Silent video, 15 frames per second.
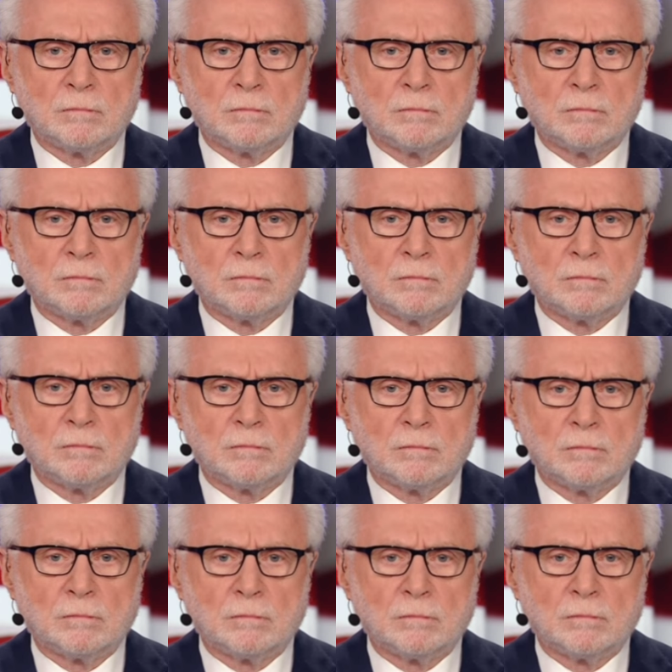
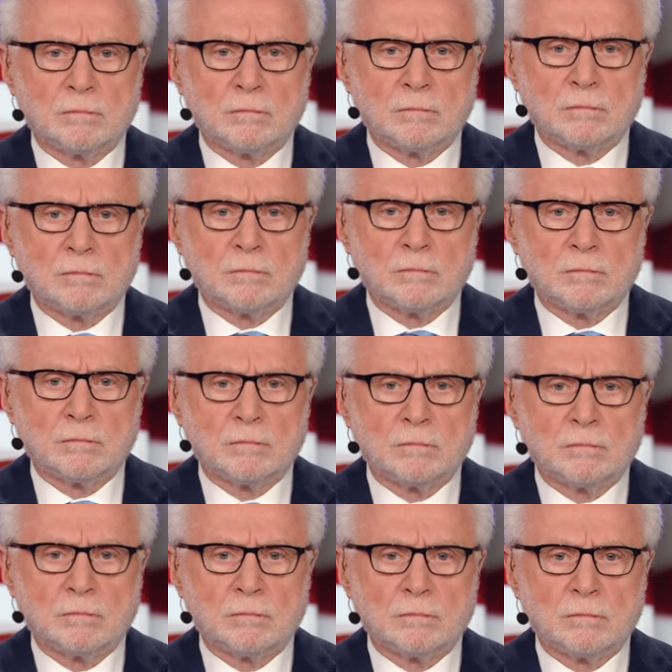
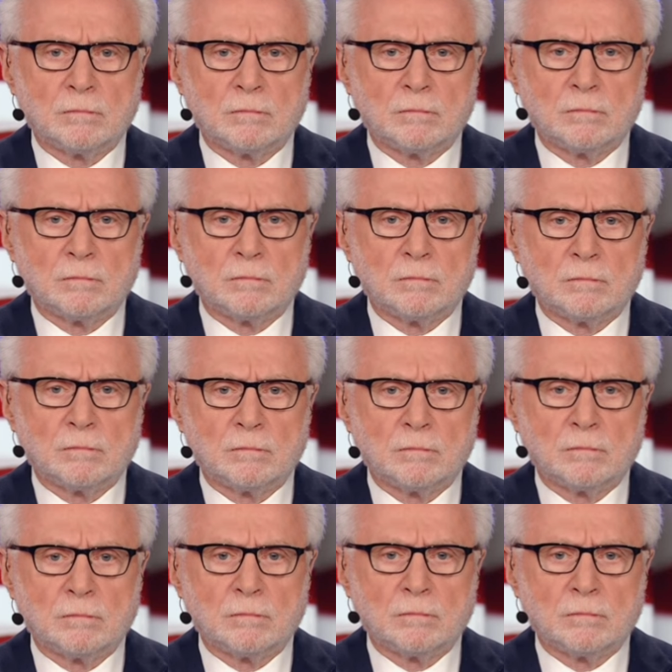
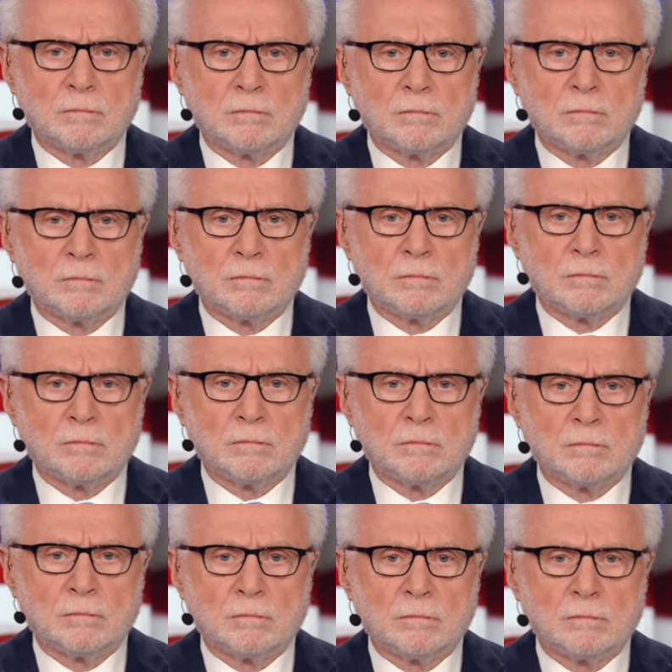
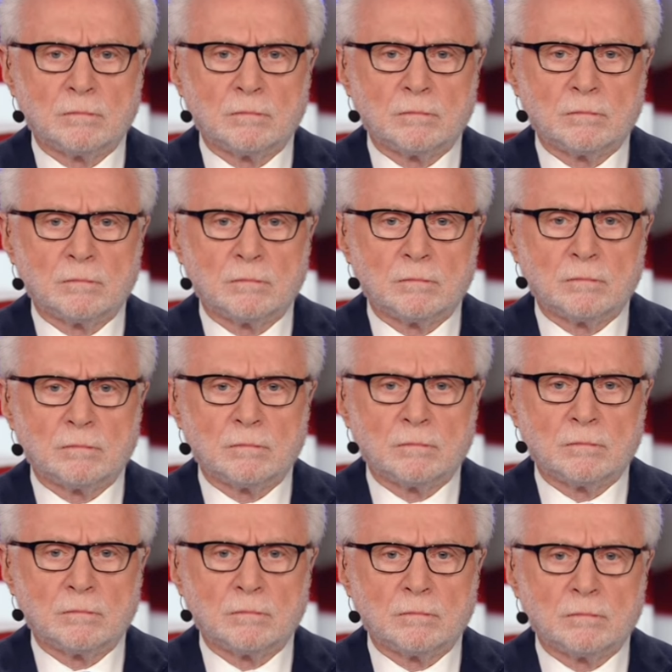
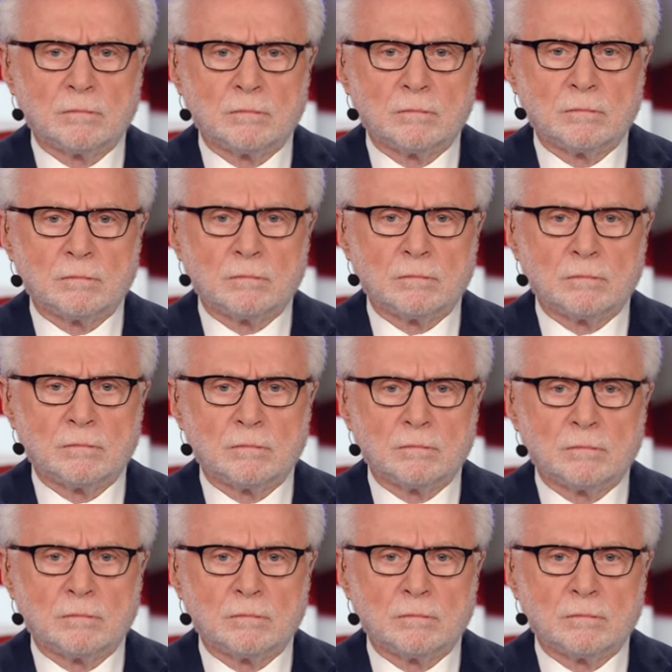
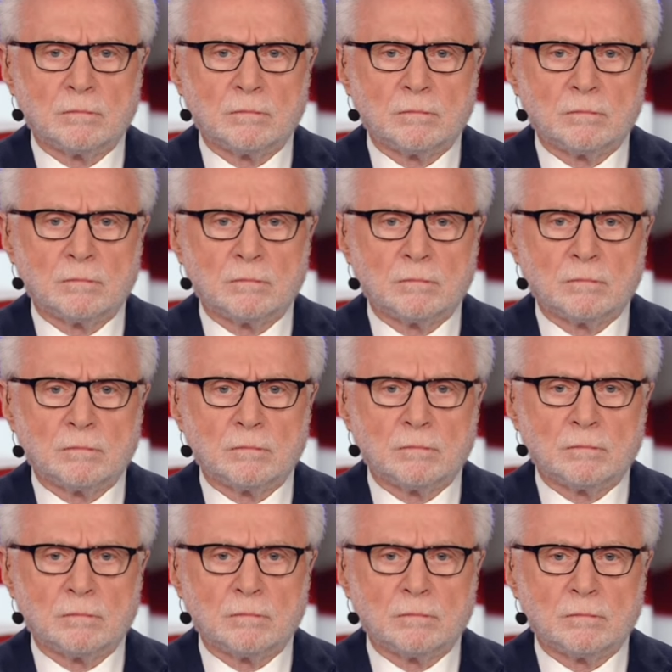
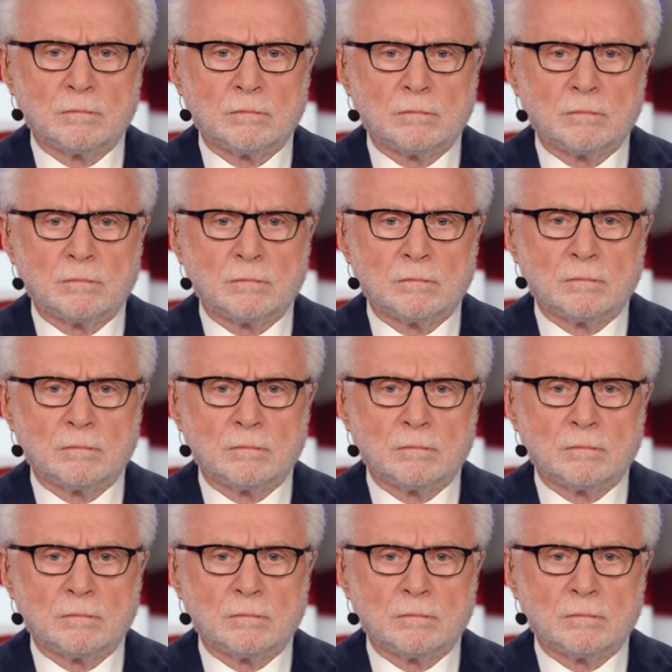This person isn't speaking.